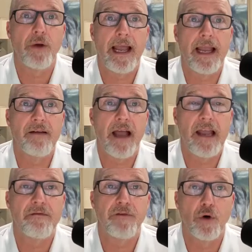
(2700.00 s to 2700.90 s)
a,
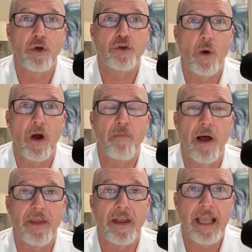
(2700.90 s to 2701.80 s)
a full 12
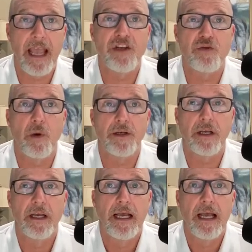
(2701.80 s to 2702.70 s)
month engagement
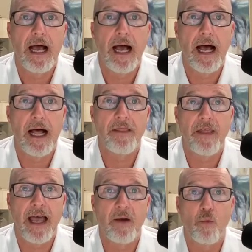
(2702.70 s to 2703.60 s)
uh,
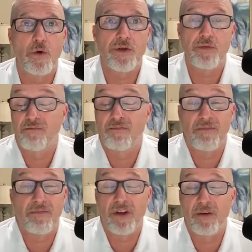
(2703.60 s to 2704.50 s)
that was
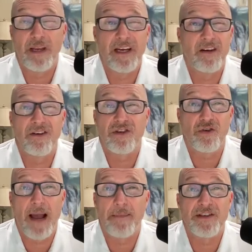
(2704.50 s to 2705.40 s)
could be
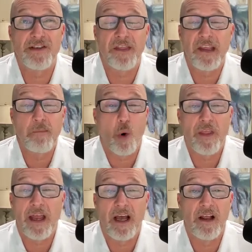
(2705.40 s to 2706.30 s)
described as nothing more
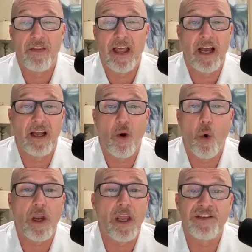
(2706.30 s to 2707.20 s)
than a than an
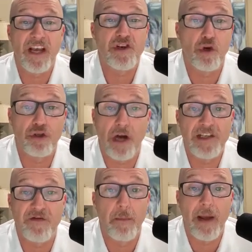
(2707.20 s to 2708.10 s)
organizational
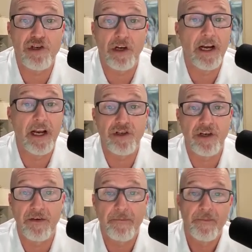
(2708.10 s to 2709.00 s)
transformation
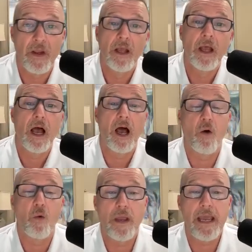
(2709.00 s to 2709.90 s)
initiative.
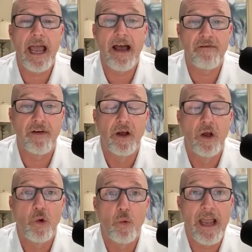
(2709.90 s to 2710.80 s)
Uh, we have
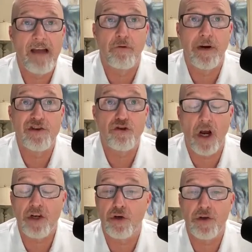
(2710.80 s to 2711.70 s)
we have
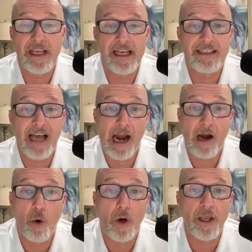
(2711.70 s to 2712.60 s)
restructured the
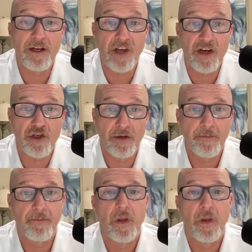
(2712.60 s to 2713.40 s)
entire organization.